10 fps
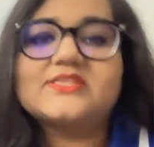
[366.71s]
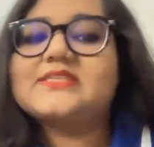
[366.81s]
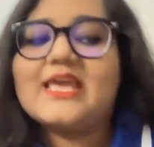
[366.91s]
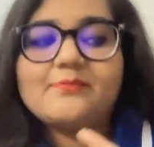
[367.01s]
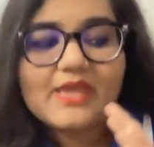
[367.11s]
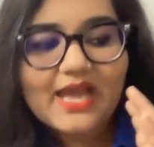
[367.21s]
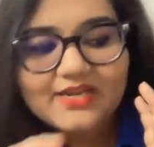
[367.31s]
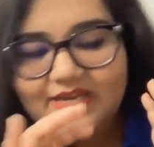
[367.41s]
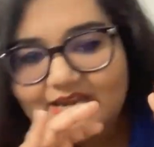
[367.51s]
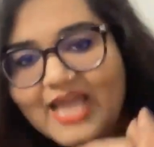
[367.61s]
This can be a
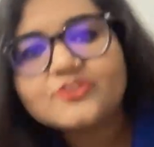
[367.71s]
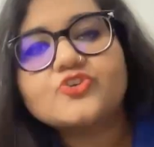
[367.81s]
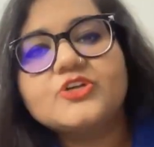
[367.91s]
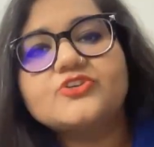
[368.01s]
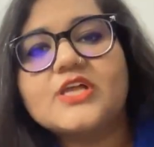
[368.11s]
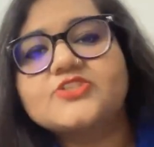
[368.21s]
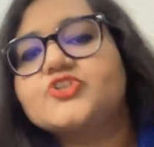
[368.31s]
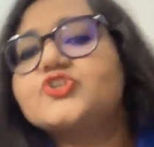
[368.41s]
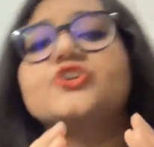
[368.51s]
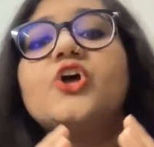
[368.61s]
natural
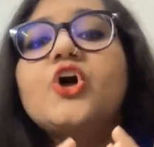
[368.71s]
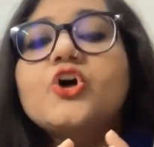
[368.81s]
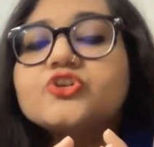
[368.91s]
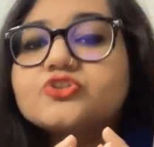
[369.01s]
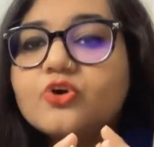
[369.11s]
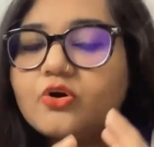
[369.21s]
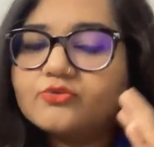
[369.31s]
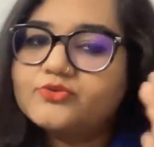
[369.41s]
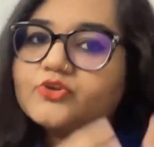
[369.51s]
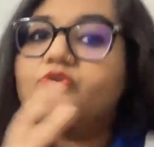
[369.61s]
transition.
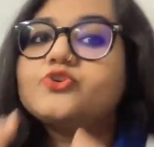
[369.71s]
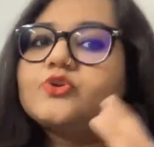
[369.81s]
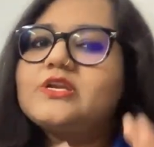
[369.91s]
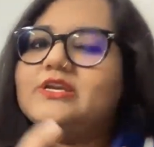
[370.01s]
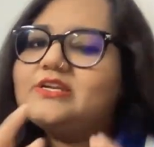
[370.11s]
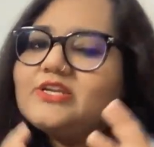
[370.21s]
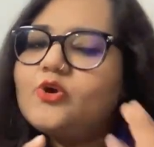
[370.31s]
So, you'll